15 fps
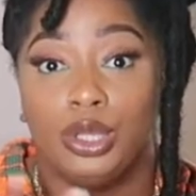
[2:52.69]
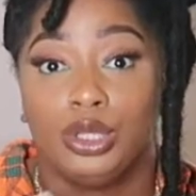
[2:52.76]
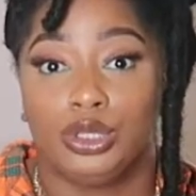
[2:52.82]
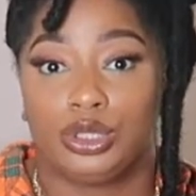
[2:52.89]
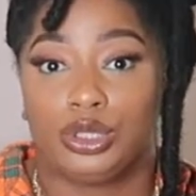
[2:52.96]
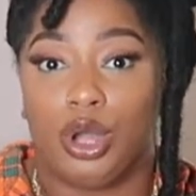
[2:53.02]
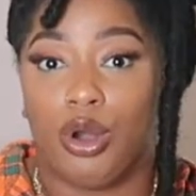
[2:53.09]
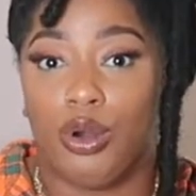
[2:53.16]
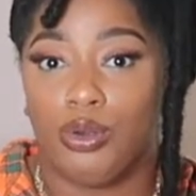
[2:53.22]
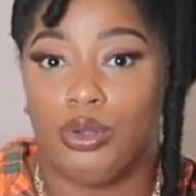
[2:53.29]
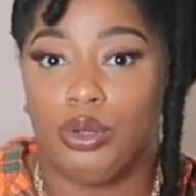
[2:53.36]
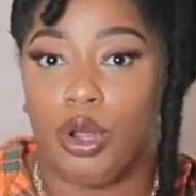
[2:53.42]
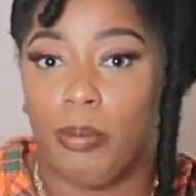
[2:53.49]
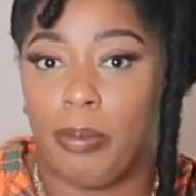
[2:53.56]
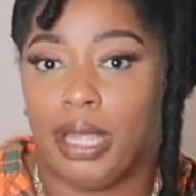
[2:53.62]
So,
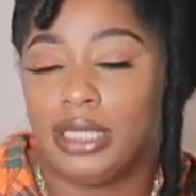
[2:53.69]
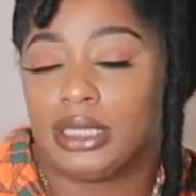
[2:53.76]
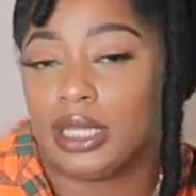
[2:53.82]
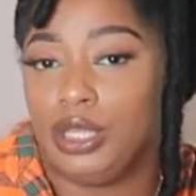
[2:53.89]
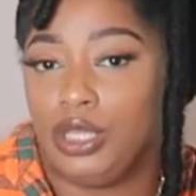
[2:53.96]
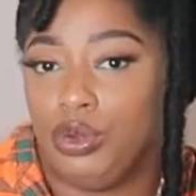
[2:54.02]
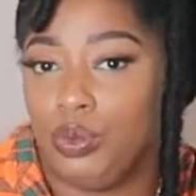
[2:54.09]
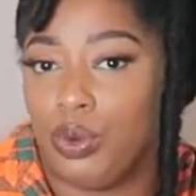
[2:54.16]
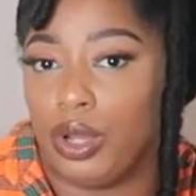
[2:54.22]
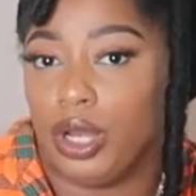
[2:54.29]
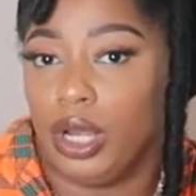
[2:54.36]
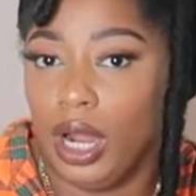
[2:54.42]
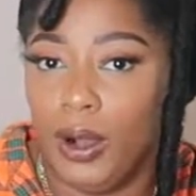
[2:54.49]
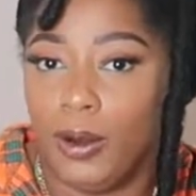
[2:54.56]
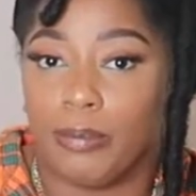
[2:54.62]
you know, basically you want
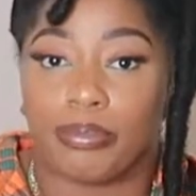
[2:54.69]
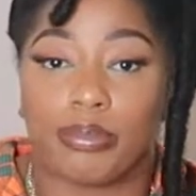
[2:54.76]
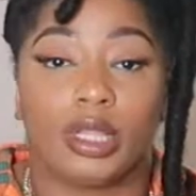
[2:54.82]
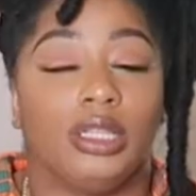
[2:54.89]
to know.